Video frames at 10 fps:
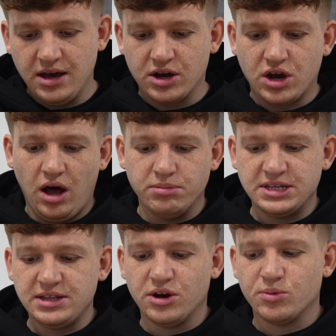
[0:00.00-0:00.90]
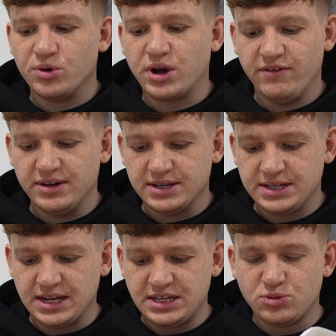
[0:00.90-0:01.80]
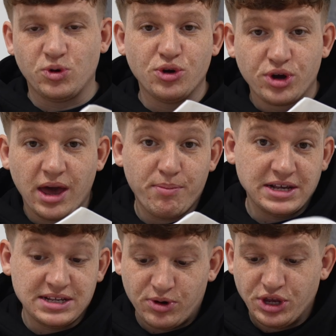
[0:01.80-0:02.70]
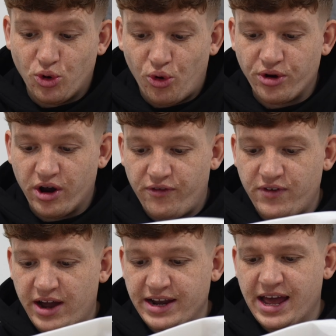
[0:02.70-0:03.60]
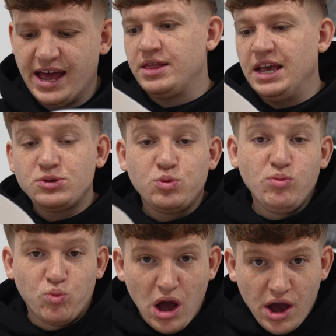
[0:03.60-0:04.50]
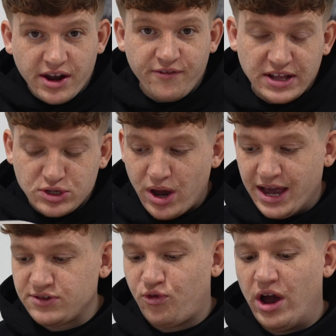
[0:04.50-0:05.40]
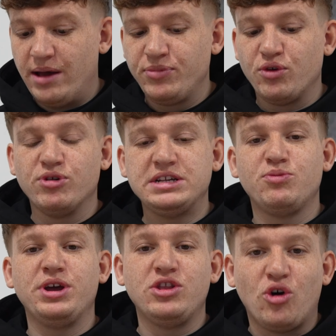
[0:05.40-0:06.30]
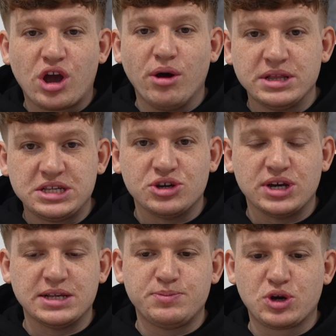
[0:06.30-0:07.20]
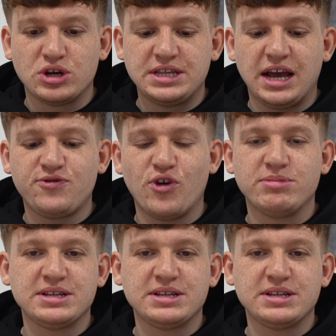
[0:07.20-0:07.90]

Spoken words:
the carbon steering wheel cover. So this is what you'll get basically when you order it offline. This we were gonna fit to our X4M. The reason we're not going to is because the X4M